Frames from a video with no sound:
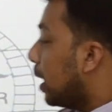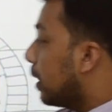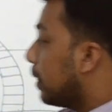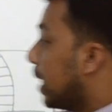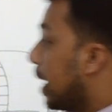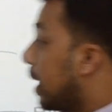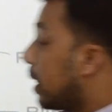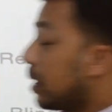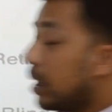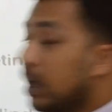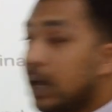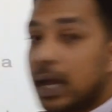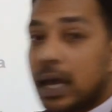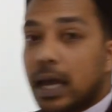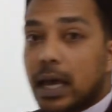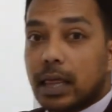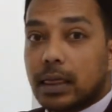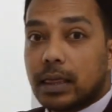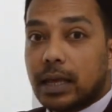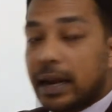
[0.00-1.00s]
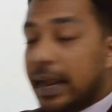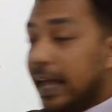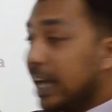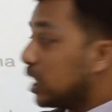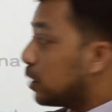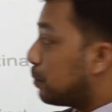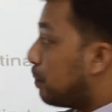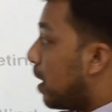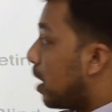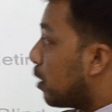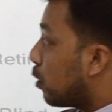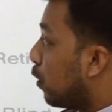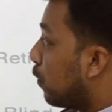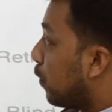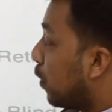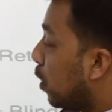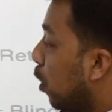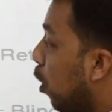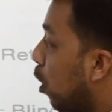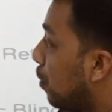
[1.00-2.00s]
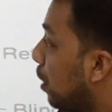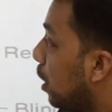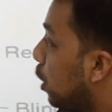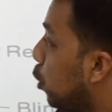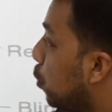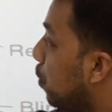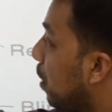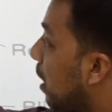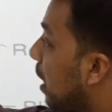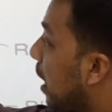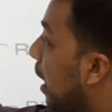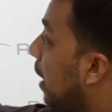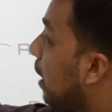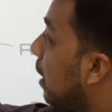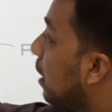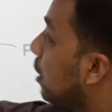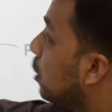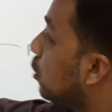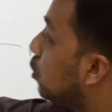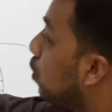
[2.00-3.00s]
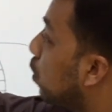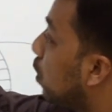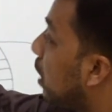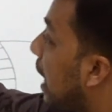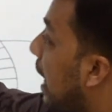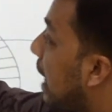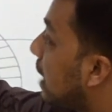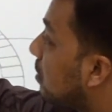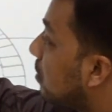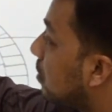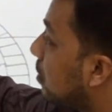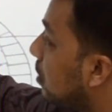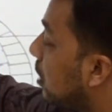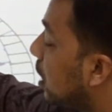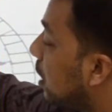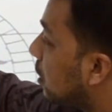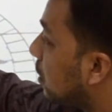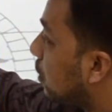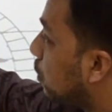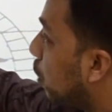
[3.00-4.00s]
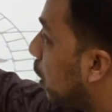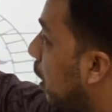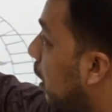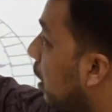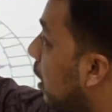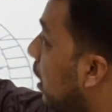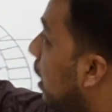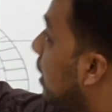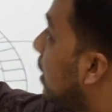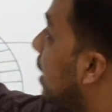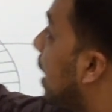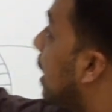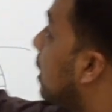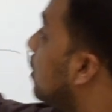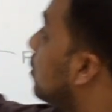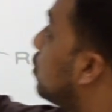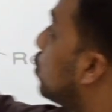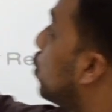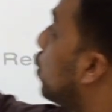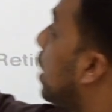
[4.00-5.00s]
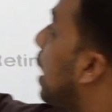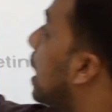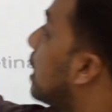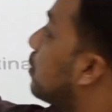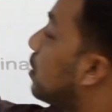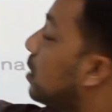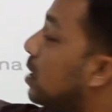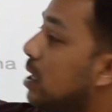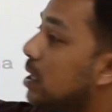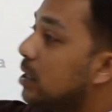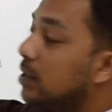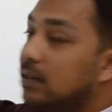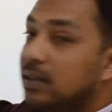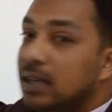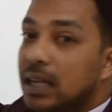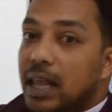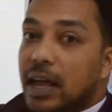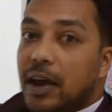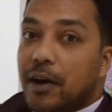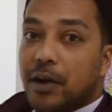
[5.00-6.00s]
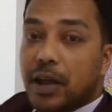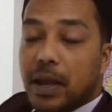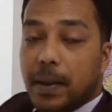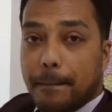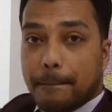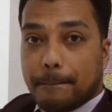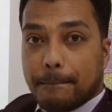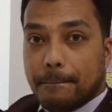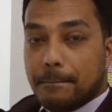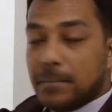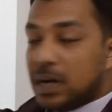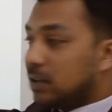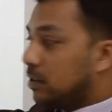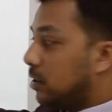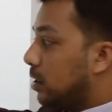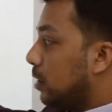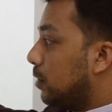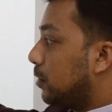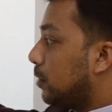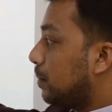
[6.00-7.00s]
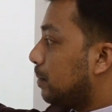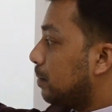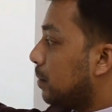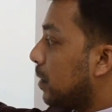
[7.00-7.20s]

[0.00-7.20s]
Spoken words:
Then the next part of a normal human eye is known as this one, that is known as your ciliary muscles.